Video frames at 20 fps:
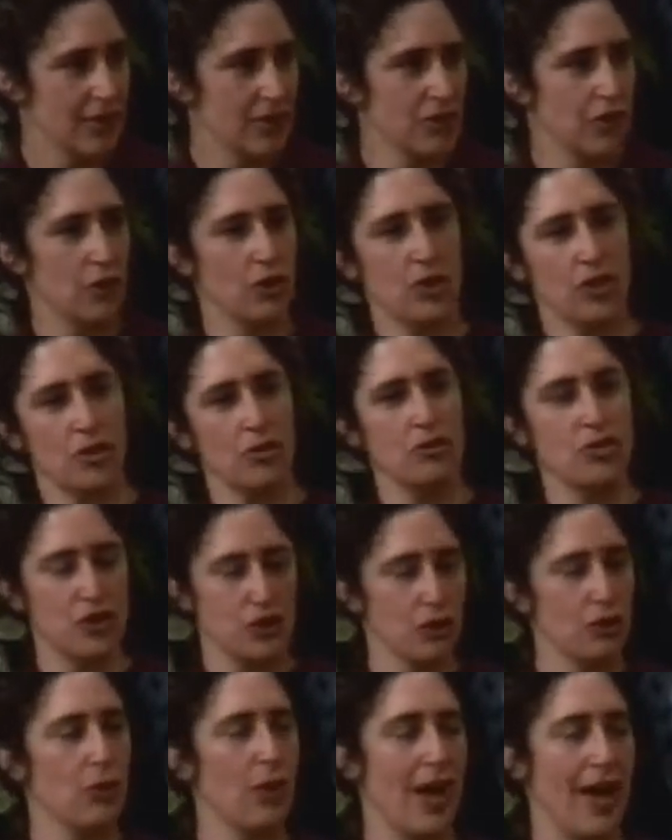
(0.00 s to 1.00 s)
You
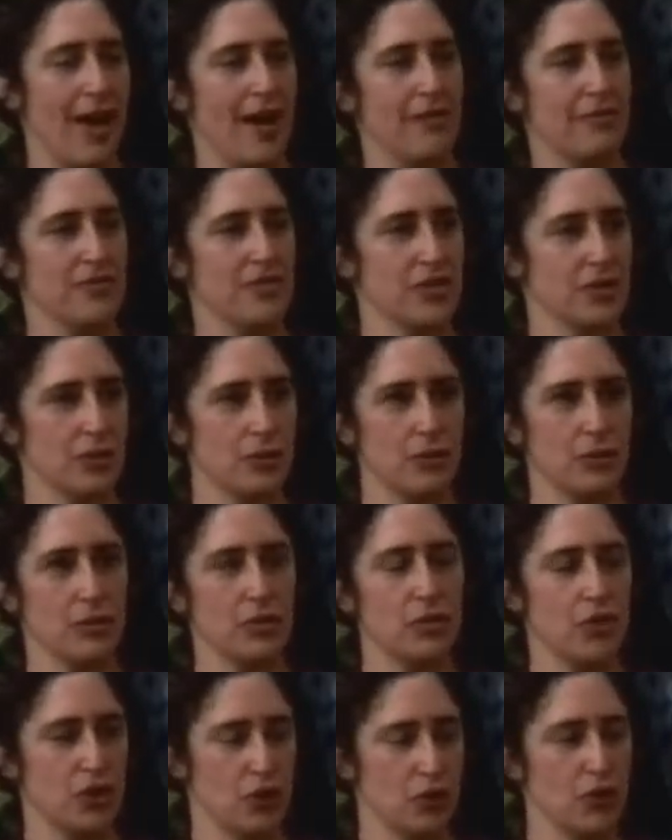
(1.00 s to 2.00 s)
do have to
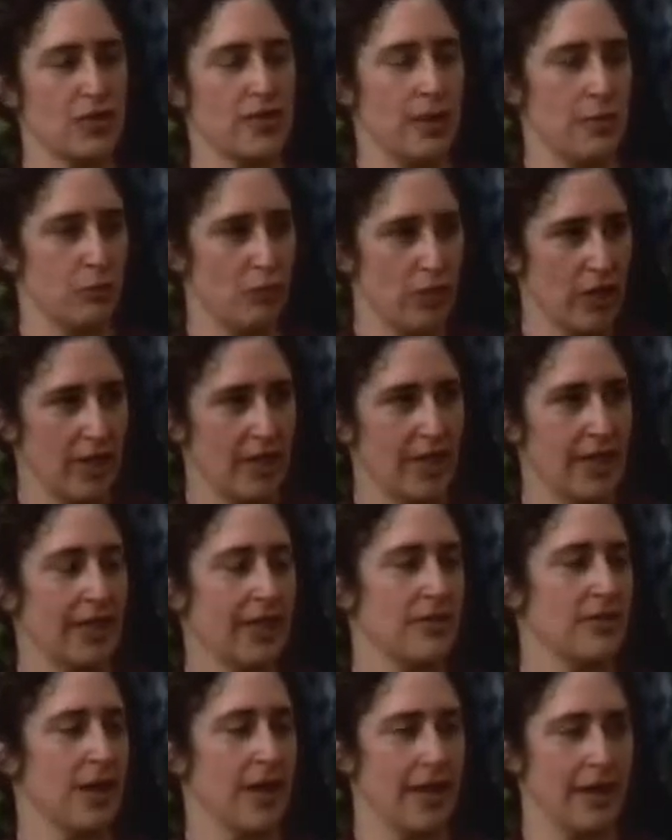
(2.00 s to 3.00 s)
do some reading
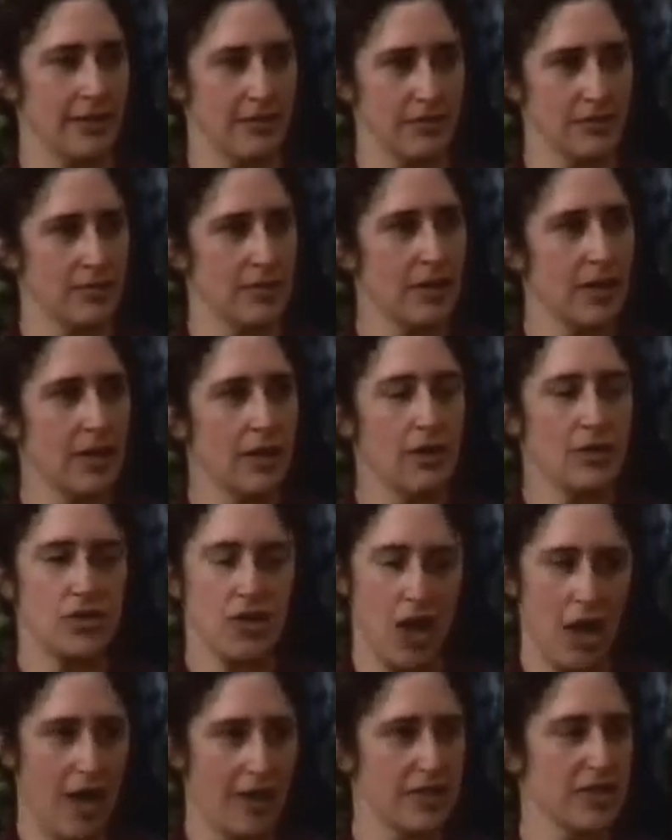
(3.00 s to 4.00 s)
and
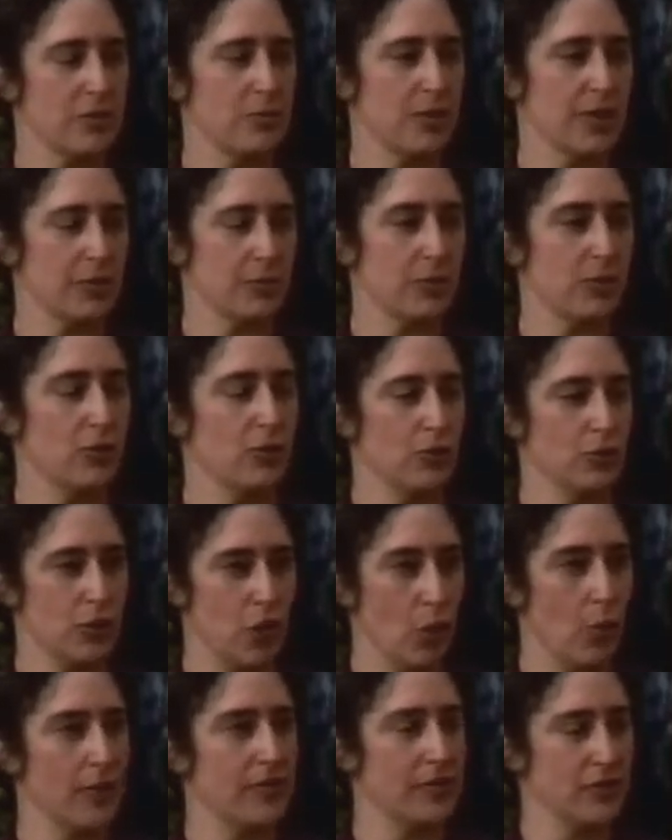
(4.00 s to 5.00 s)
talk to people who
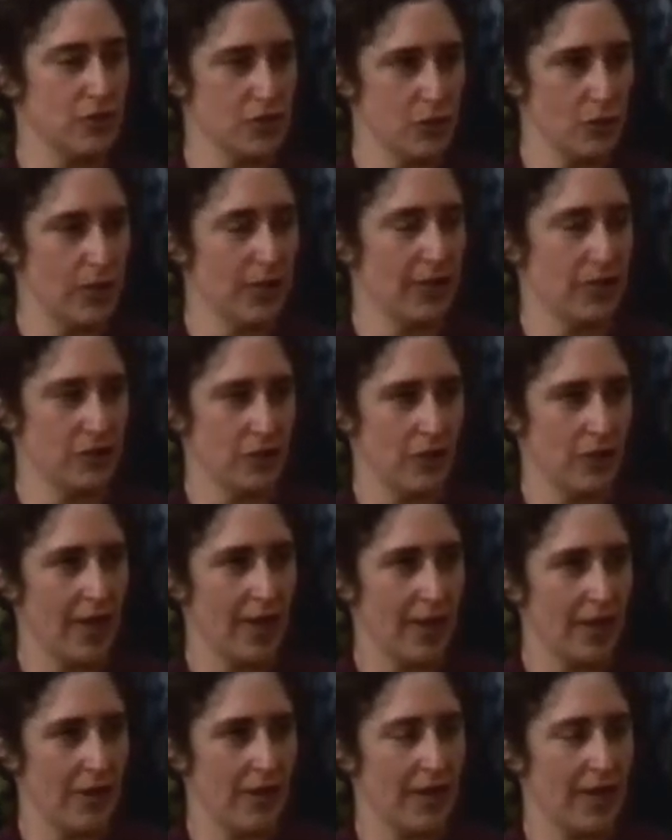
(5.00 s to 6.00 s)
know what they're doing in your
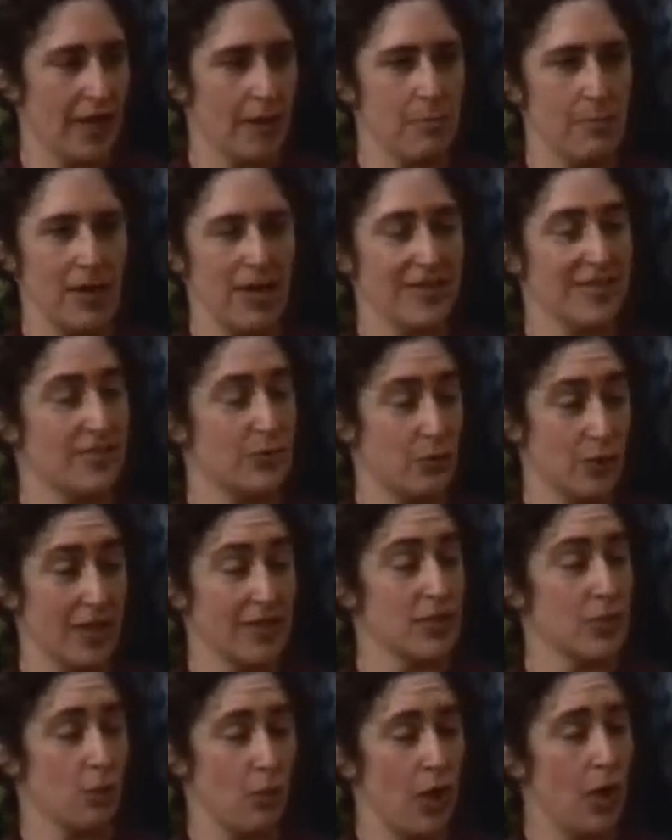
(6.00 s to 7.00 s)
area, but
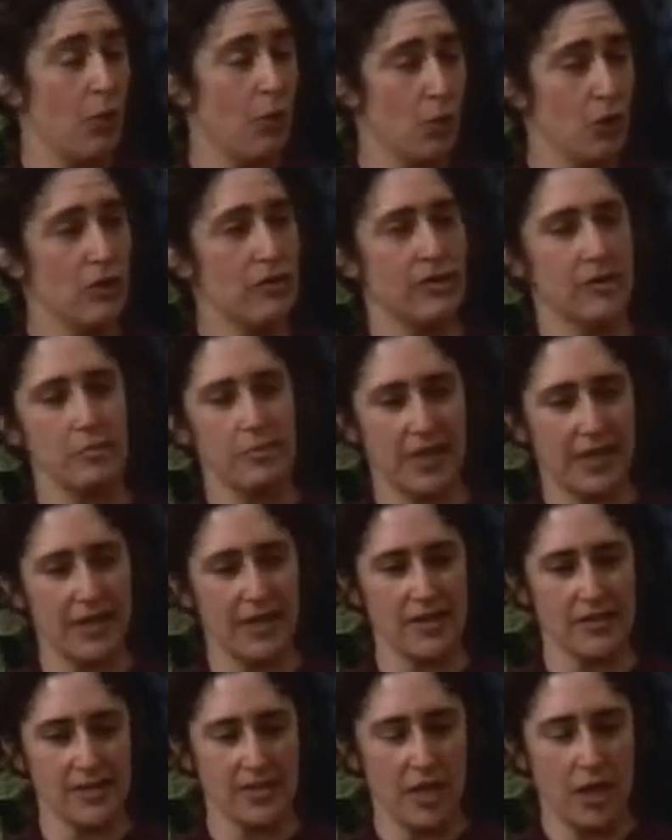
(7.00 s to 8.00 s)
it's well worth it,
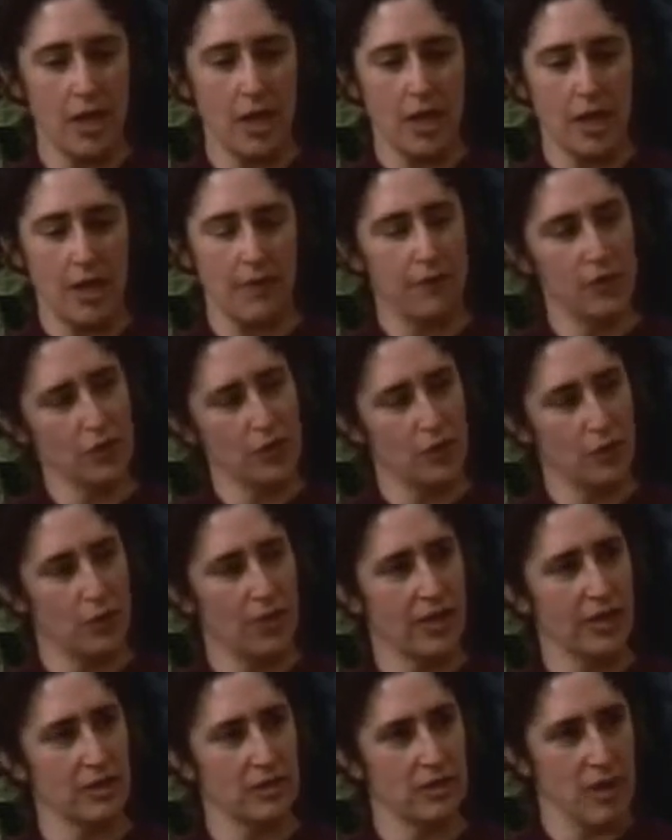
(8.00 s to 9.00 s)
because if you're
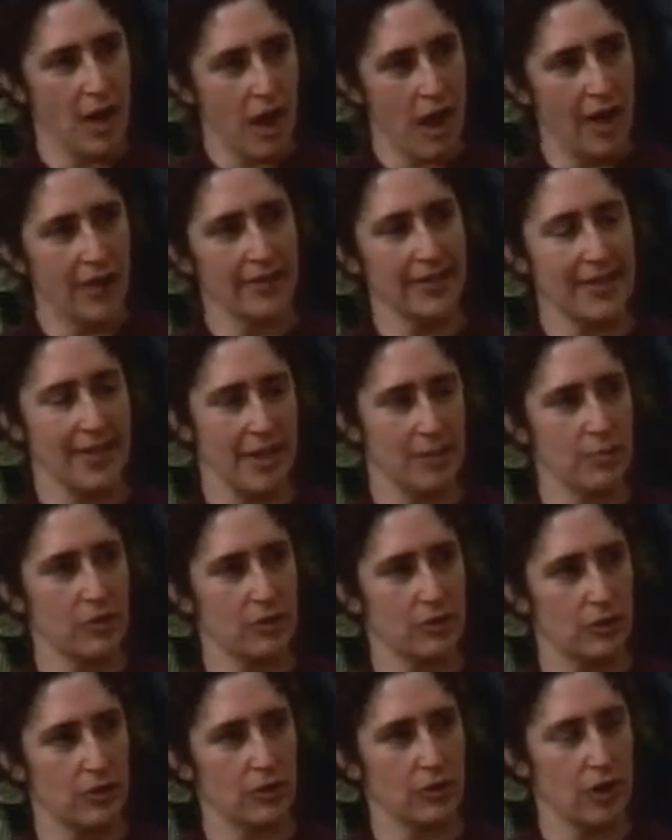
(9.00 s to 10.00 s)
doing
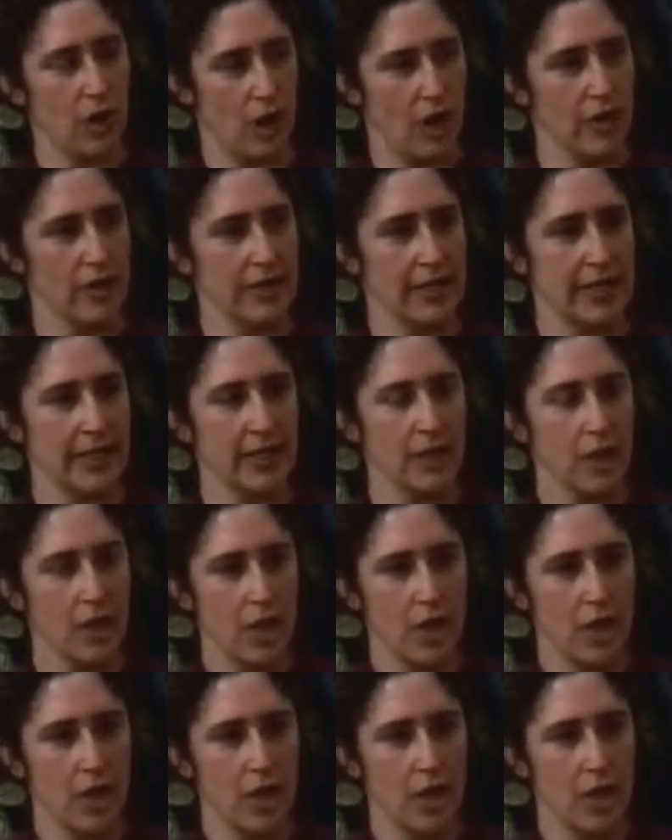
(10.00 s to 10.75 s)
non-chemical gardening,